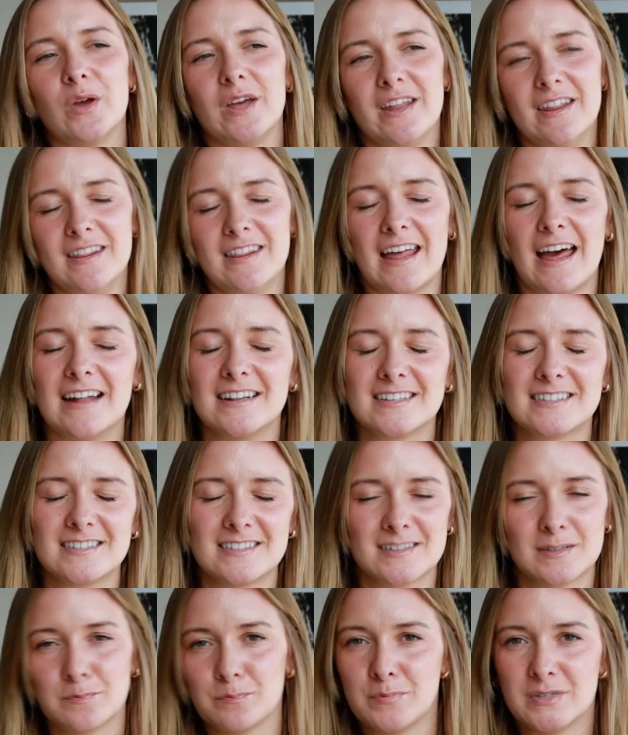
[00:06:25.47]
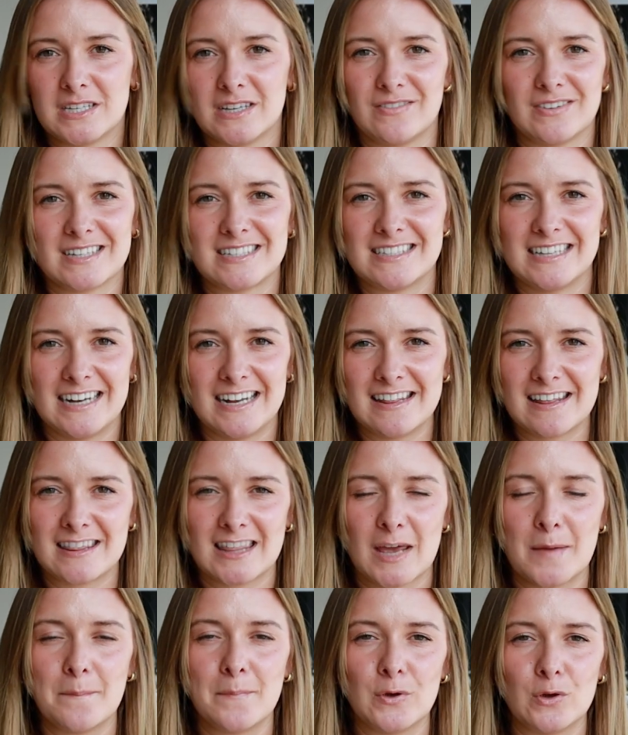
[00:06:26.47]
in that specific city that
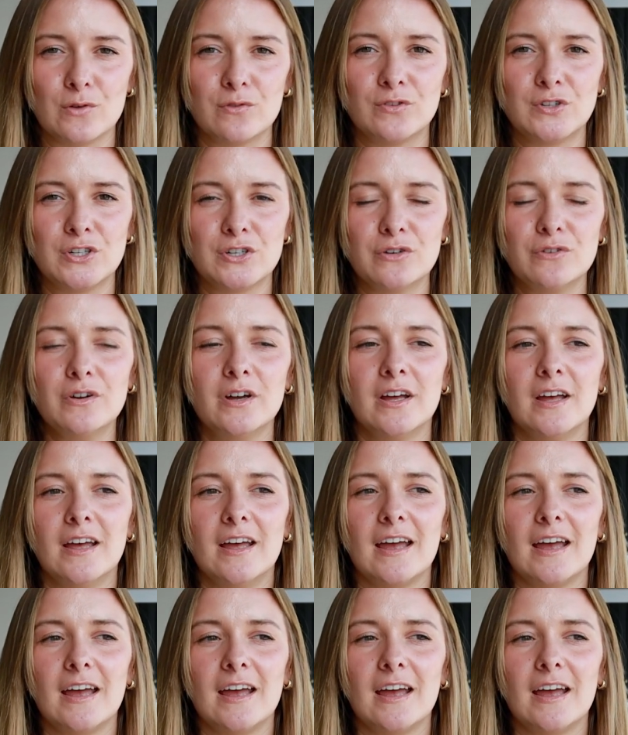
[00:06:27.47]
they moved to,